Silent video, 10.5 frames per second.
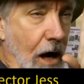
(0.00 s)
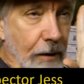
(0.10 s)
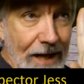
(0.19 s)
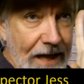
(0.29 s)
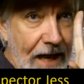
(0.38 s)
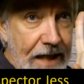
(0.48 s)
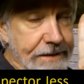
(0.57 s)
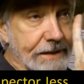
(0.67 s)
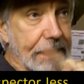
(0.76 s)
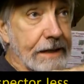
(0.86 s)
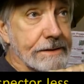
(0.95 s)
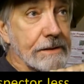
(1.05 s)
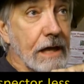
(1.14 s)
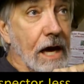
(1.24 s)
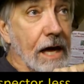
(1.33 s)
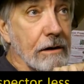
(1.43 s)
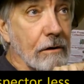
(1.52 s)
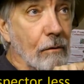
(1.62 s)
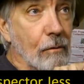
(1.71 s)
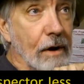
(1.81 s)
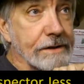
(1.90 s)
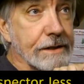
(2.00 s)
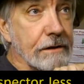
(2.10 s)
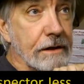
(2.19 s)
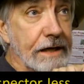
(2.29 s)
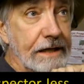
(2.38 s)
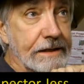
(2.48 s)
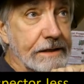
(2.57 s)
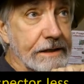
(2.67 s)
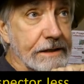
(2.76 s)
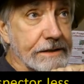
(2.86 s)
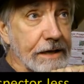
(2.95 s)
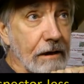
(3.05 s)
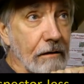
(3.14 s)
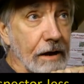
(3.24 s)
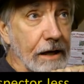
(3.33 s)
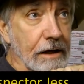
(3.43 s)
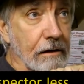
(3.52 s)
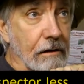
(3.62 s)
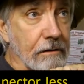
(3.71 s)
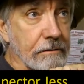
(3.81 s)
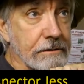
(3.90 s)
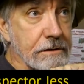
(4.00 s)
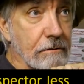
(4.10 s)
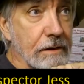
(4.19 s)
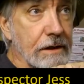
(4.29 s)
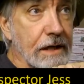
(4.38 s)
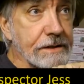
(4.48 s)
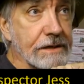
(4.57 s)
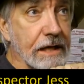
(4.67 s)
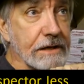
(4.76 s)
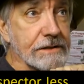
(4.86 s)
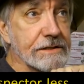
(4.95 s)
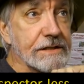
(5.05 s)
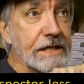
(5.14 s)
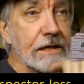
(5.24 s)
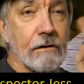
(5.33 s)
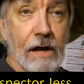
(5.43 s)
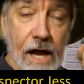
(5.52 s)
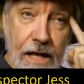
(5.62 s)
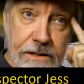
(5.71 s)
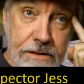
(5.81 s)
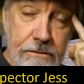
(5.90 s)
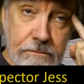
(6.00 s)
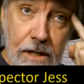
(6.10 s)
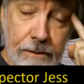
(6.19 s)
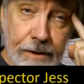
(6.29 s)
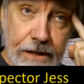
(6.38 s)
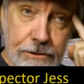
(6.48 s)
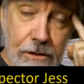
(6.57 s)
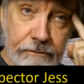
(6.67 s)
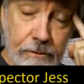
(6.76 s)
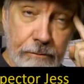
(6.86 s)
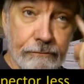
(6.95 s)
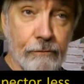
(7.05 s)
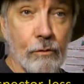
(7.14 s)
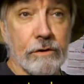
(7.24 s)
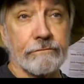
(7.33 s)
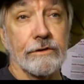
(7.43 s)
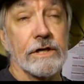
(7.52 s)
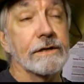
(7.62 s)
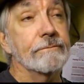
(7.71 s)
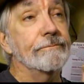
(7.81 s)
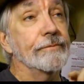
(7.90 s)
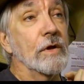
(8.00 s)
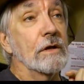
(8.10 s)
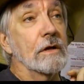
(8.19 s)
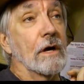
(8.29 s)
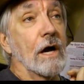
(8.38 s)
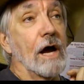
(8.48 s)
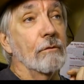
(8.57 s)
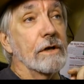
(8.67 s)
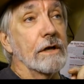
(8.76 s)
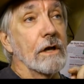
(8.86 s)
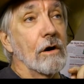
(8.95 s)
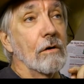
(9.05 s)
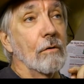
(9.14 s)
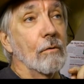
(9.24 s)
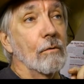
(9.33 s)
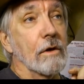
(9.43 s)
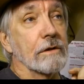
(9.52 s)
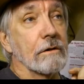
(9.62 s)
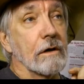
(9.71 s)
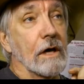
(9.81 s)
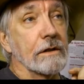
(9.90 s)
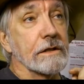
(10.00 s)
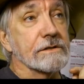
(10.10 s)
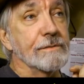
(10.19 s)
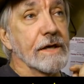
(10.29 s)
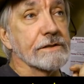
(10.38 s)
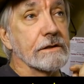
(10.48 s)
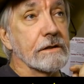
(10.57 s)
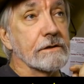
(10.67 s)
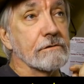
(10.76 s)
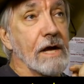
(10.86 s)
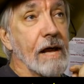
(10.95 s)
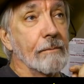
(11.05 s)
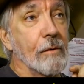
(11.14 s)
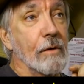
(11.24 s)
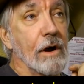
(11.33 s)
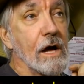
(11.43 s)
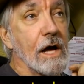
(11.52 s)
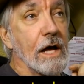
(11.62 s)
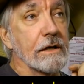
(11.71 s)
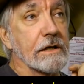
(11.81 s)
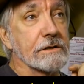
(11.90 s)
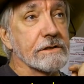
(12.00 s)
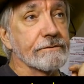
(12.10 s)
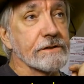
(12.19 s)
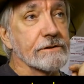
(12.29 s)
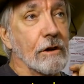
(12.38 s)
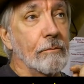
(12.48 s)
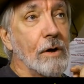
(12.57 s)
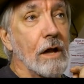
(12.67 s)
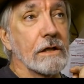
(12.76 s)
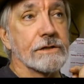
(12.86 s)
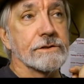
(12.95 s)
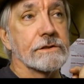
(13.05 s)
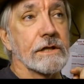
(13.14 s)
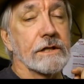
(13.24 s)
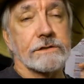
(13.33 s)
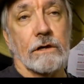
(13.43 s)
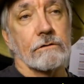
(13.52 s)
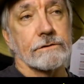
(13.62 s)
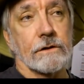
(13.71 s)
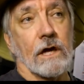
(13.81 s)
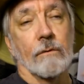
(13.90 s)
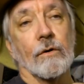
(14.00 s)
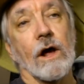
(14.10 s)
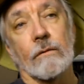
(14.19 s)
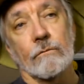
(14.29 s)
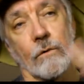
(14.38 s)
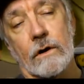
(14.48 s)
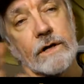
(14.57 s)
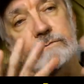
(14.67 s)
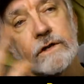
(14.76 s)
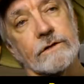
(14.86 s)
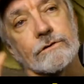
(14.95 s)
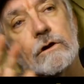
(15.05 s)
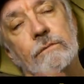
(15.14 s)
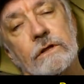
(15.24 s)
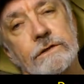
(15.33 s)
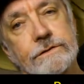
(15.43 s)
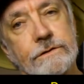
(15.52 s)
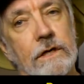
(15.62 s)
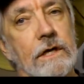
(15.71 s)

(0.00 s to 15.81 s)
What I can't see is, I don't know what's underneath this area here. So unless I could see or had a picture of it before the flood, I wouldn't know whether or not this makes a good trap or not, because if it's all polished, then it's also got a problem where even in turbulence